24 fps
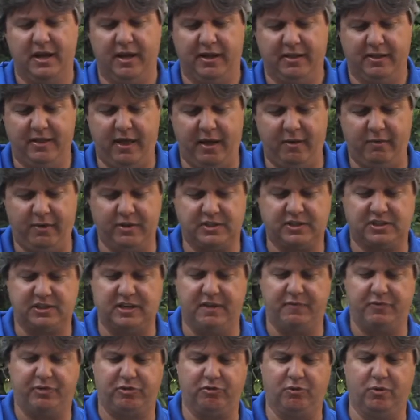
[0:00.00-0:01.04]
They would
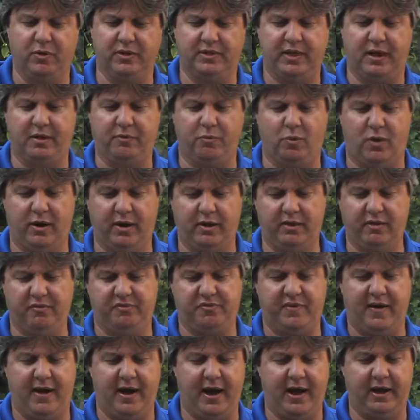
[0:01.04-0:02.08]
sift through what they wanted to
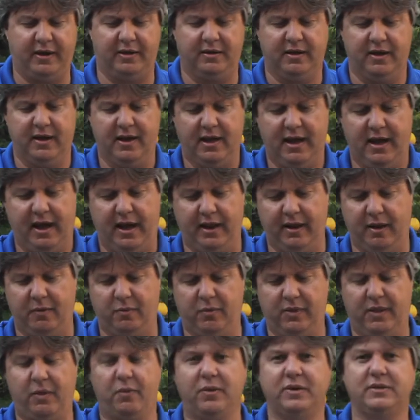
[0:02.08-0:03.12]
find. And then
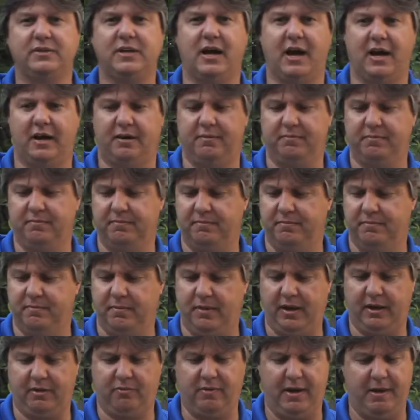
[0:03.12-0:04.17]
when they were done,
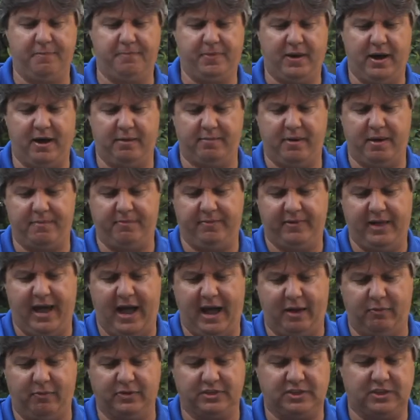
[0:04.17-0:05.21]
my grandpa and my
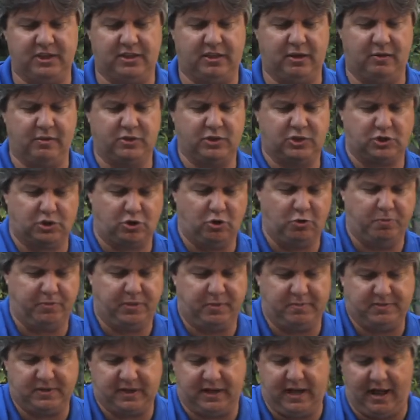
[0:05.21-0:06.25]
dad would sit there and scoop
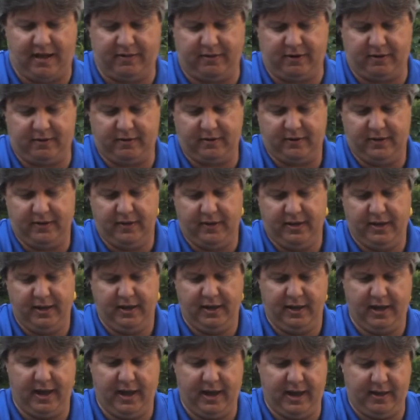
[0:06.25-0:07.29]
them together.
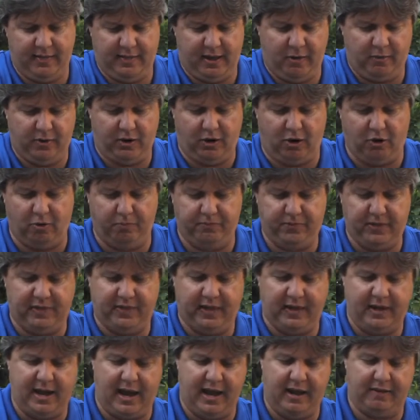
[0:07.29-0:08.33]
And they would hope that
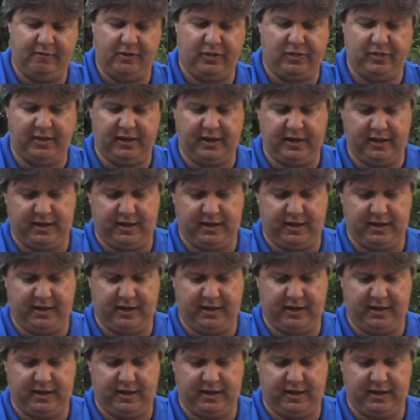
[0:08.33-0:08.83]
they got everything